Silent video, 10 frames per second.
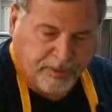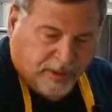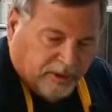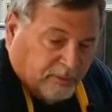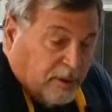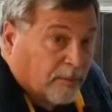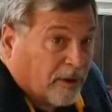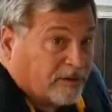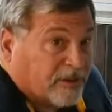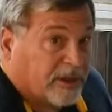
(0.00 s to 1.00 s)
And you
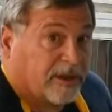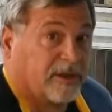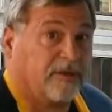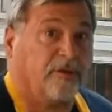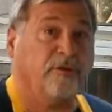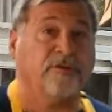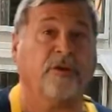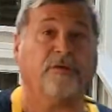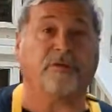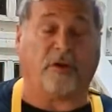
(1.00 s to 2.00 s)
remember I said I didn't use
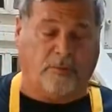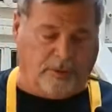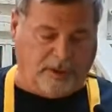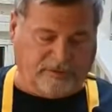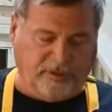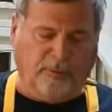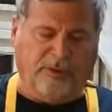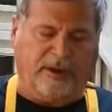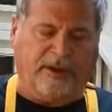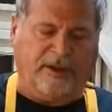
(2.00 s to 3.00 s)
no salt. Well, I still
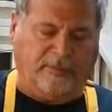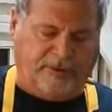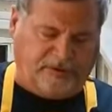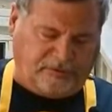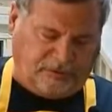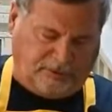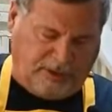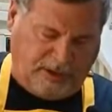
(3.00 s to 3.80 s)
want a little bit of salt,